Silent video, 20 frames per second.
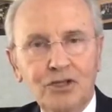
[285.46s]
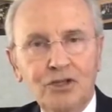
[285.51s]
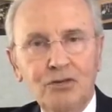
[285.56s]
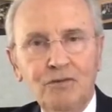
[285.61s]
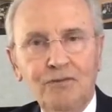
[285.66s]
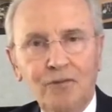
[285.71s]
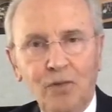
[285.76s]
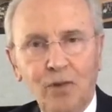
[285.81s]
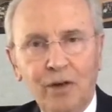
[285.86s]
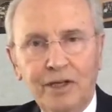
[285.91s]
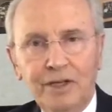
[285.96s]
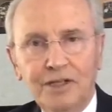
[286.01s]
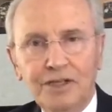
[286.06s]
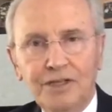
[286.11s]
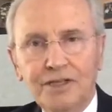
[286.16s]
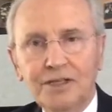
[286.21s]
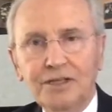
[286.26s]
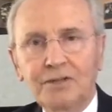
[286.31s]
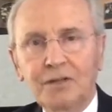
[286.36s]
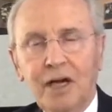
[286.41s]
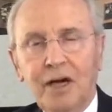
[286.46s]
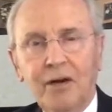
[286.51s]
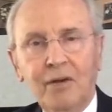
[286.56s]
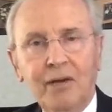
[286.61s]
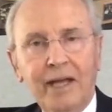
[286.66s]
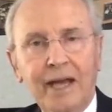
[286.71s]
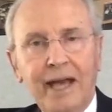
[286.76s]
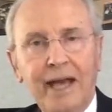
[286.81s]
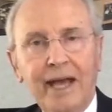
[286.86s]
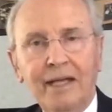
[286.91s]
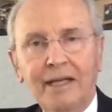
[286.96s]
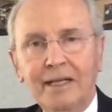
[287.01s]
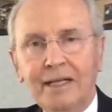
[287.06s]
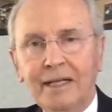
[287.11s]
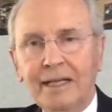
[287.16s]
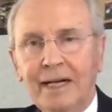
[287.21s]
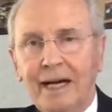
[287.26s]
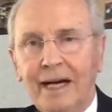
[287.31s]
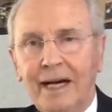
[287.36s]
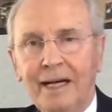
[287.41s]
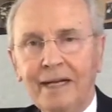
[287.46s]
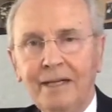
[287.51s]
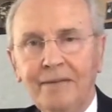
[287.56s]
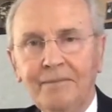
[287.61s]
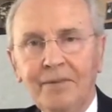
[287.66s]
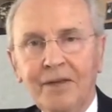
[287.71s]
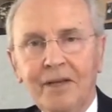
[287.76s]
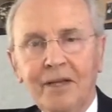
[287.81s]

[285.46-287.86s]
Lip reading: two voices, a gal and a guy,